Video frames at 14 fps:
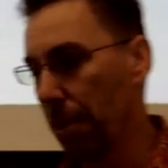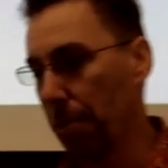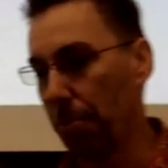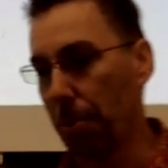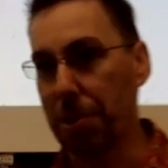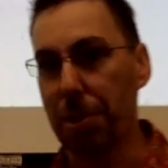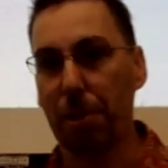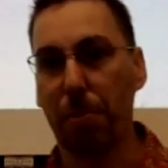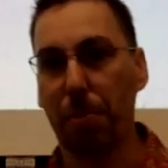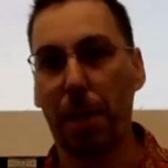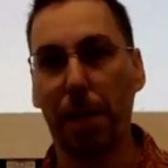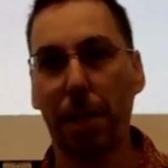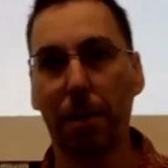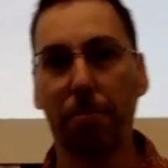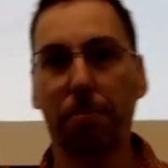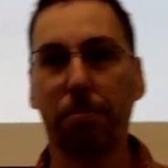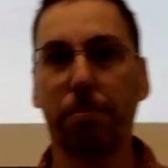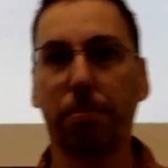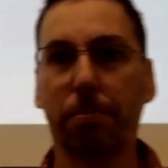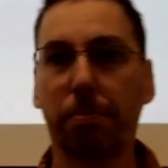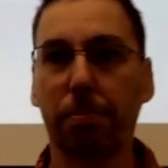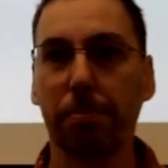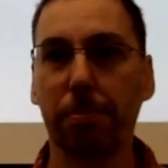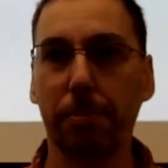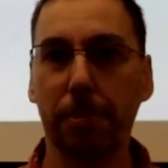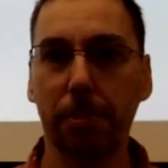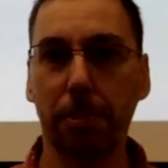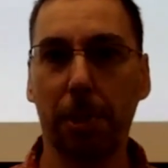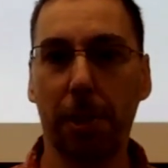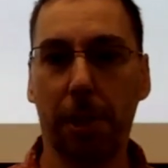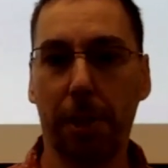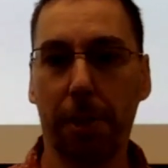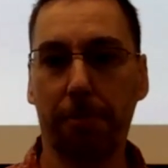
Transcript: rest of the body. Okay.